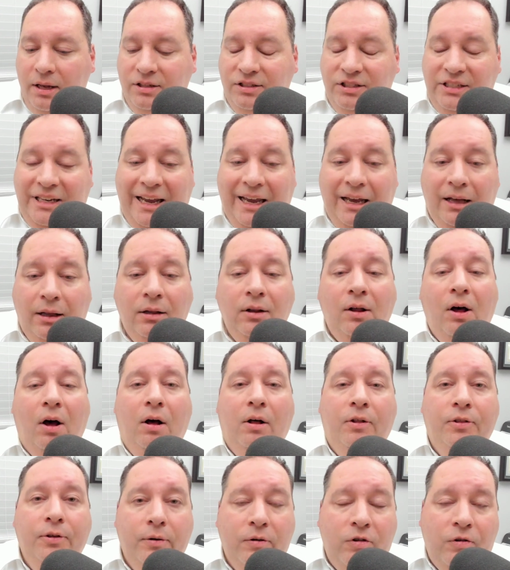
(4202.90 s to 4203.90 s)
tell
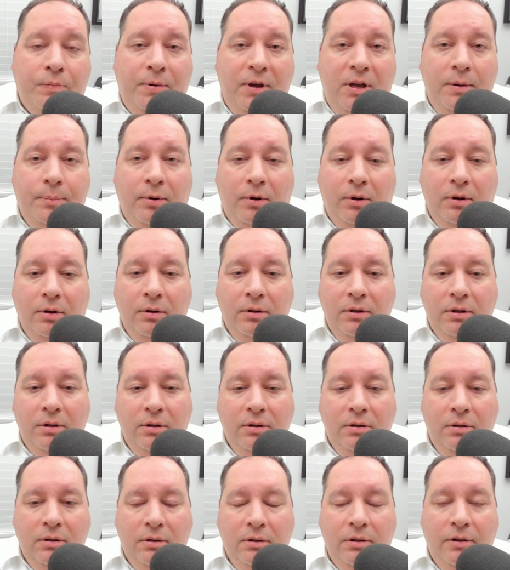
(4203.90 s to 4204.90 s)
all those people
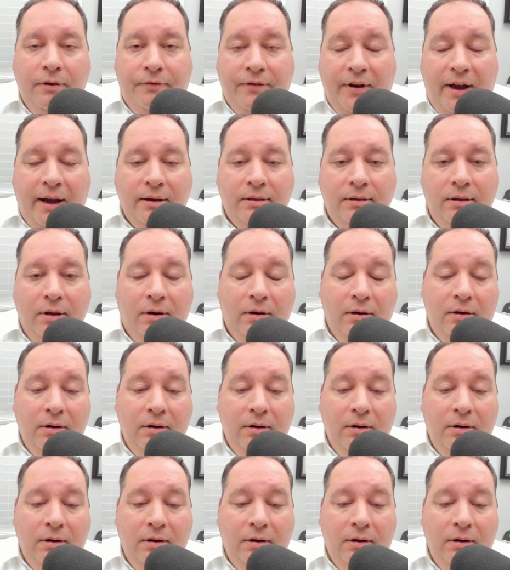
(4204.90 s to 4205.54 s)
the fact that,